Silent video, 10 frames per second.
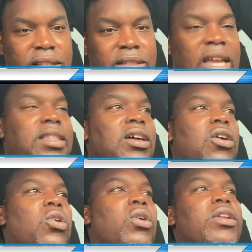like the
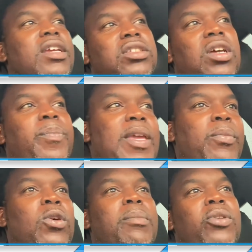oh or oh, there's good
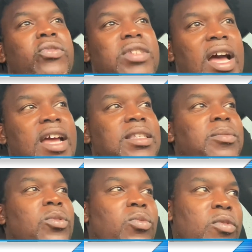people on both sides
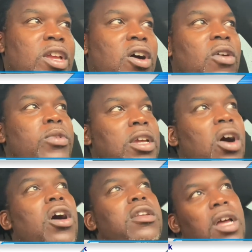we all we
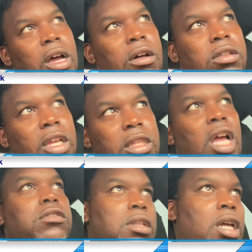all know that
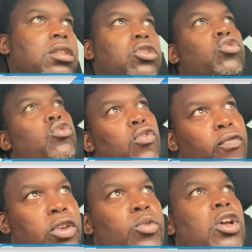that's not the
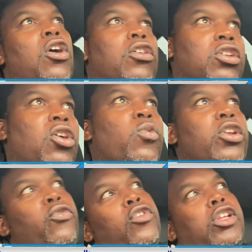truth and we all know what
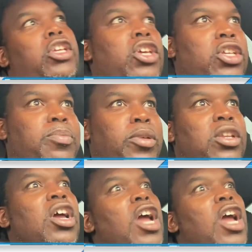it really is but